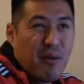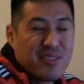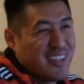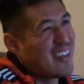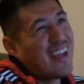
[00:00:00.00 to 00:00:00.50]
I
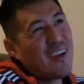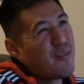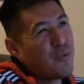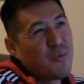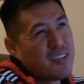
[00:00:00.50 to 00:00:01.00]
was like, that
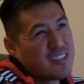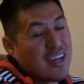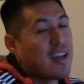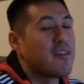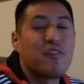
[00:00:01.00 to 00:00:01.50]
would really suck.
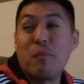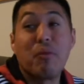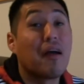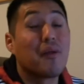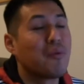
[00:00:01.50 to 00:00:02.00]
I didn't even
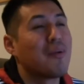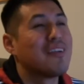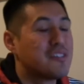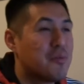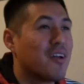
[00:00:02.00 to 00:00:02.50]
apply anywhere,
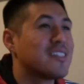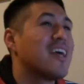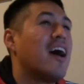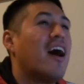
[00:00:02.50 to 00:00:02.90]
to be honest.